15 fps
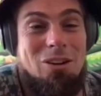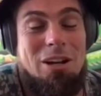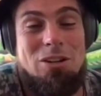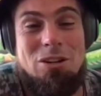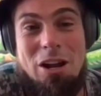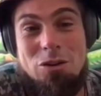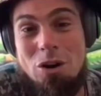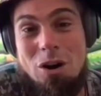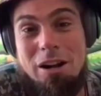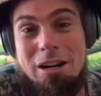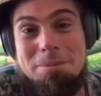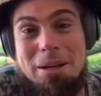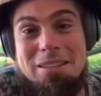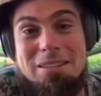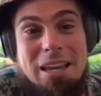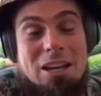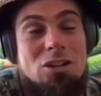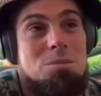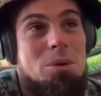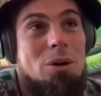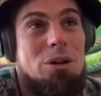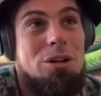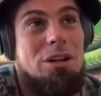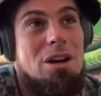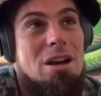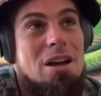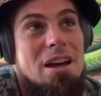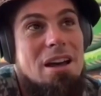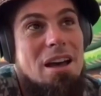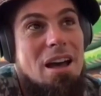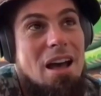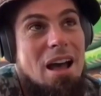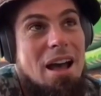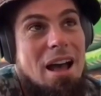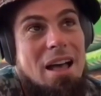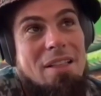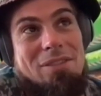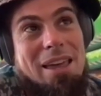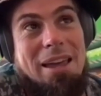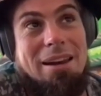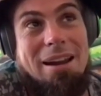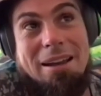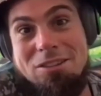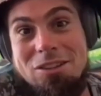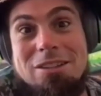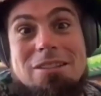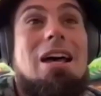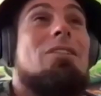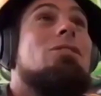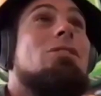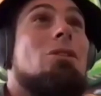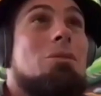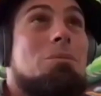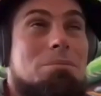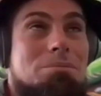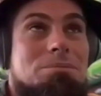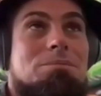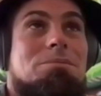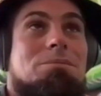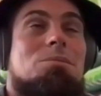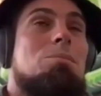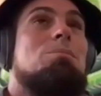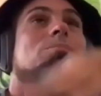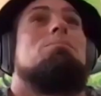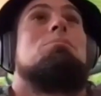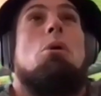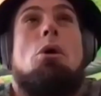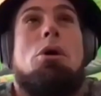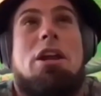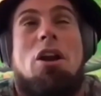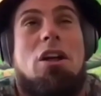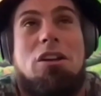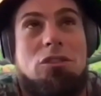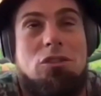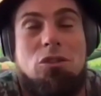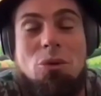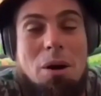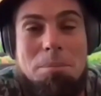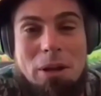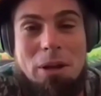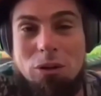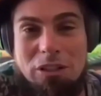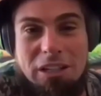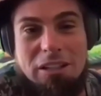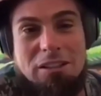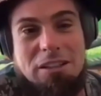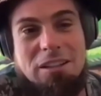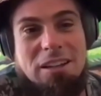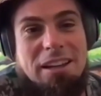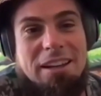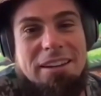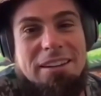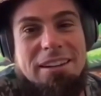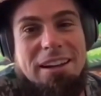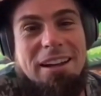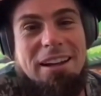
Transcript: So I, I draw it in my sketchbook, and then I just have to put it onto a building, and